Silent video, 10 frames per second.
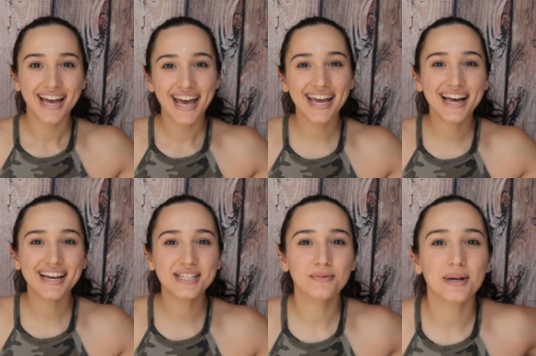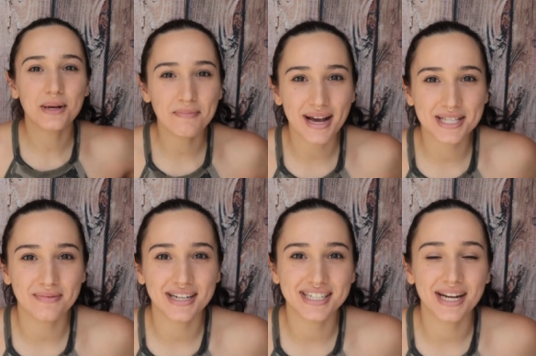Hey guys, welcome back to
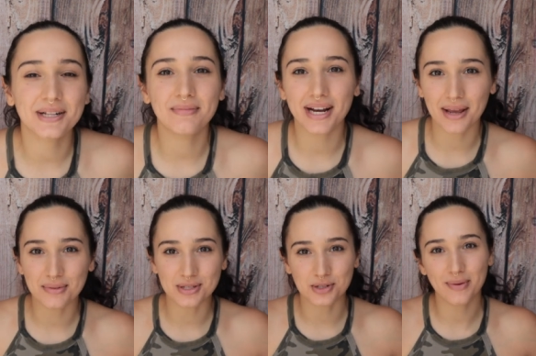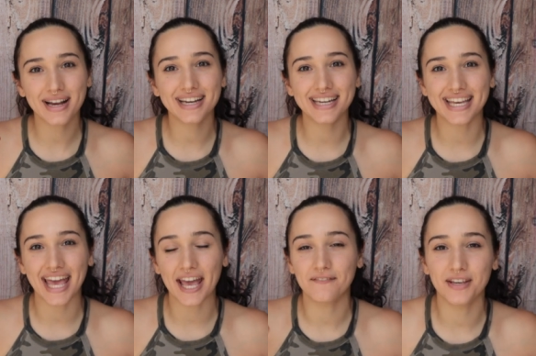my channel. My name is Rebecca,
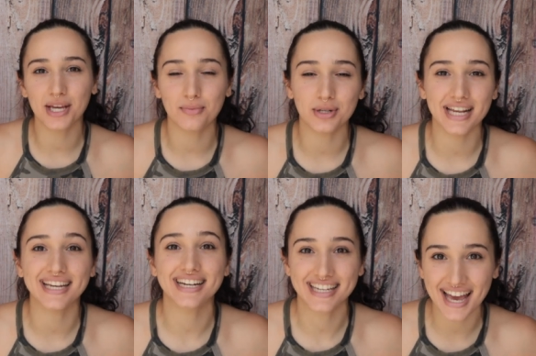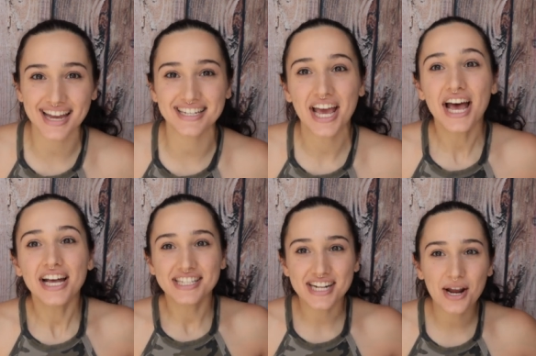aka Vegan Bodega Cat.
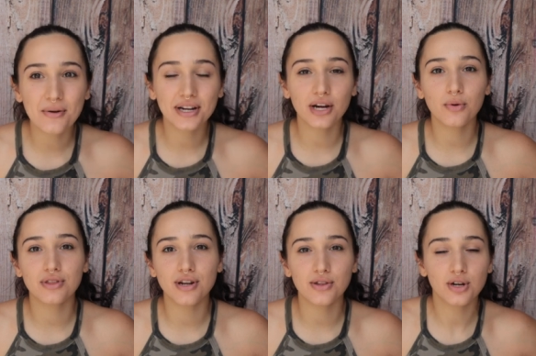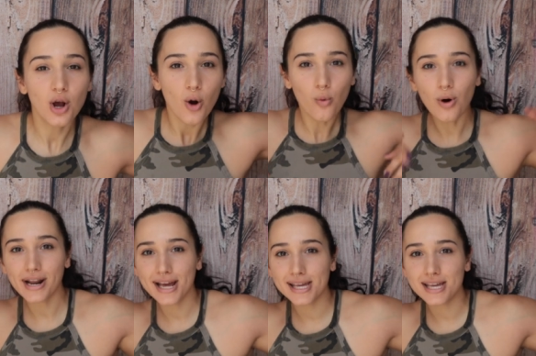Today we're here with another What
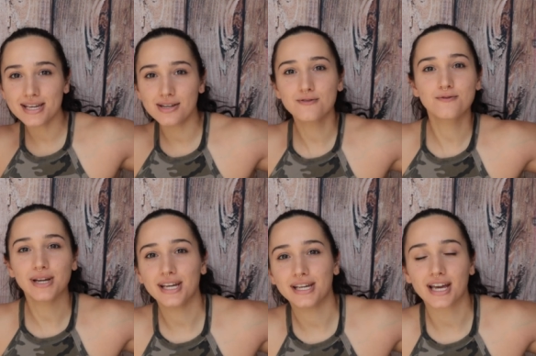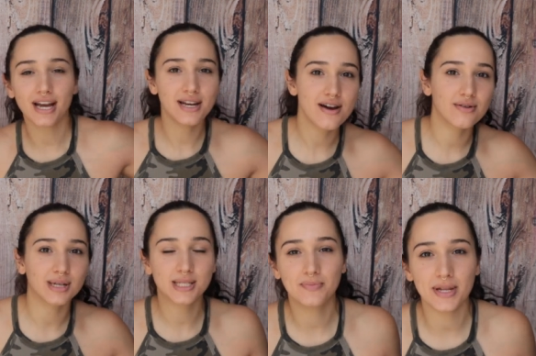I Eat in a Week. I know,
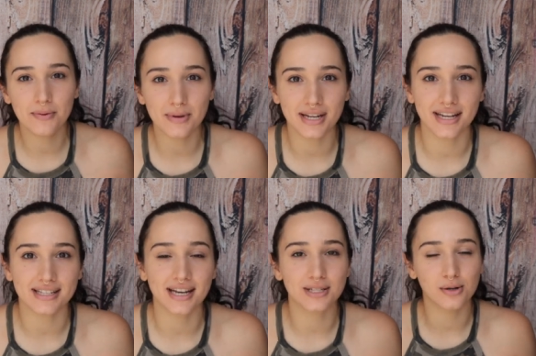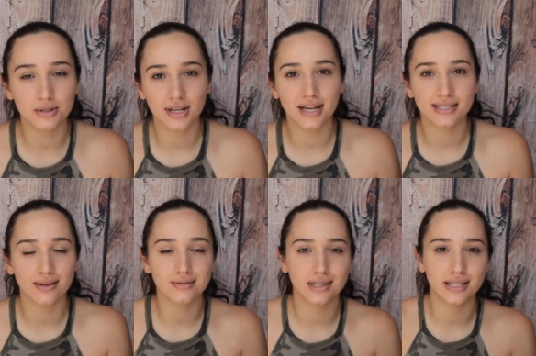it's been a minute. I told you guys I
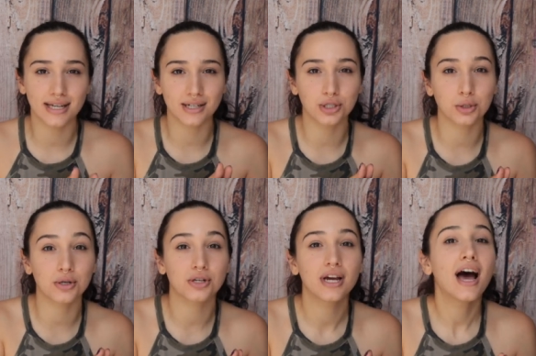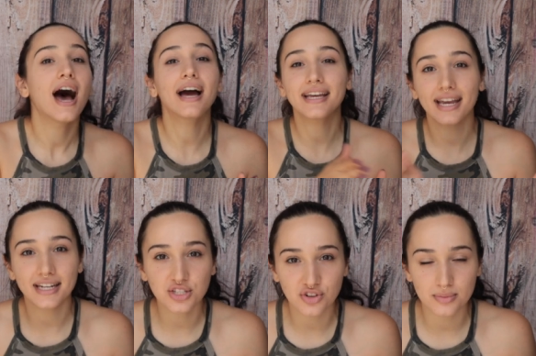was gonna take a short
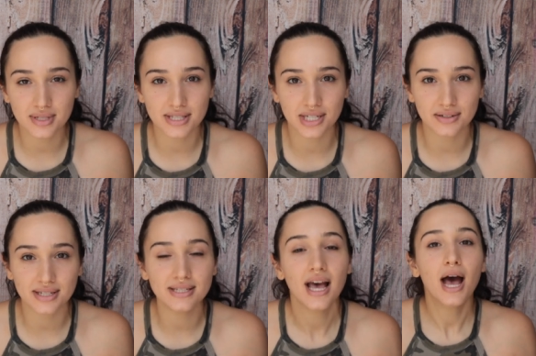hiatus from the series,